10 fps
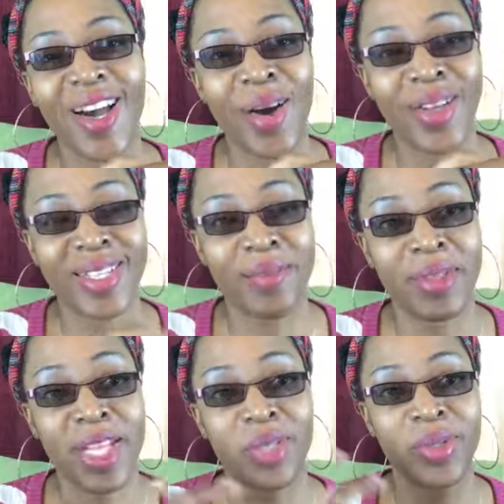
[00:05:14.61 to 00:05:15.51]
or
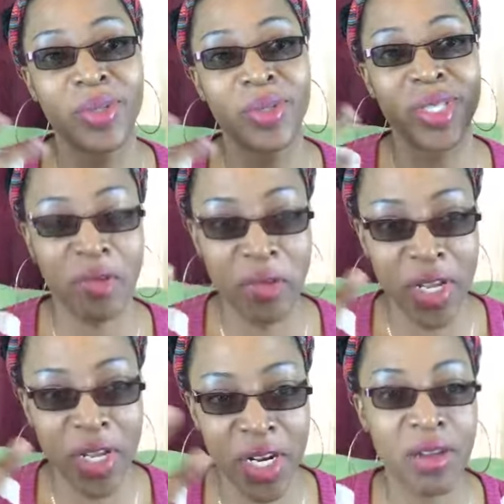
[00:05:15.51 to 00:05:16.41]
something that you was going to get
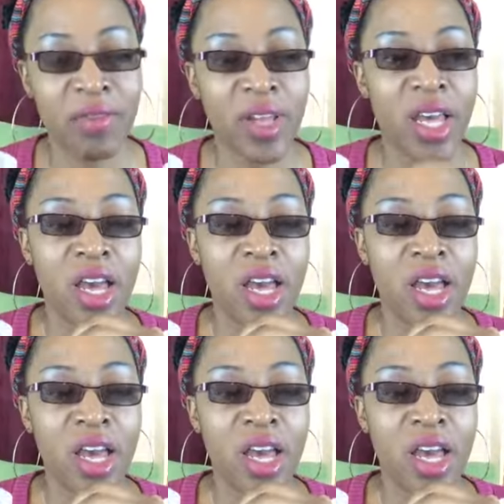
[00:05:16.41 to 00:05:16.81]
rid of.